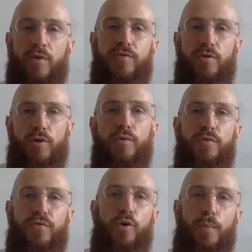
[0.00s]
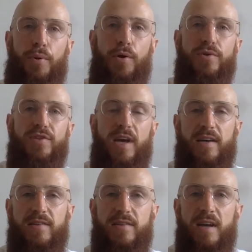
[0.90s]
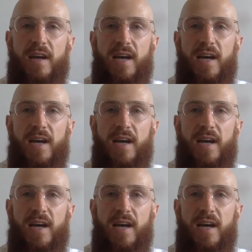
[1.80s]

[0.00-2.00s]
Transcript: of your own thought process.